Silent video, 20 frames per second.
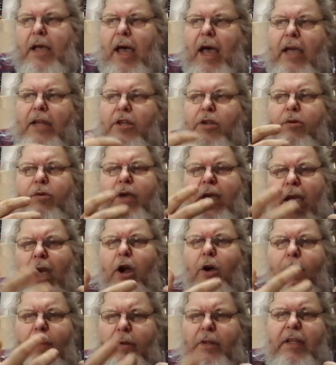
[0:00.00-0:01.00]
I do
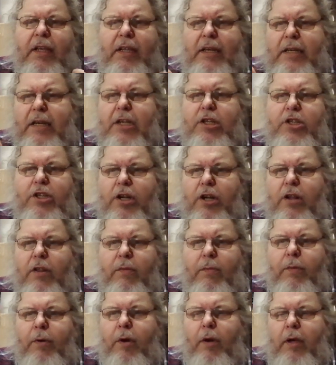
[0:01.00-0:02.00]
care about the condition of
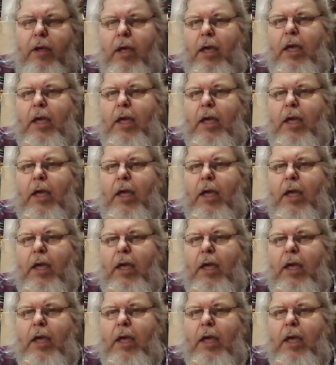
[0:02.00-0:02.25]
the book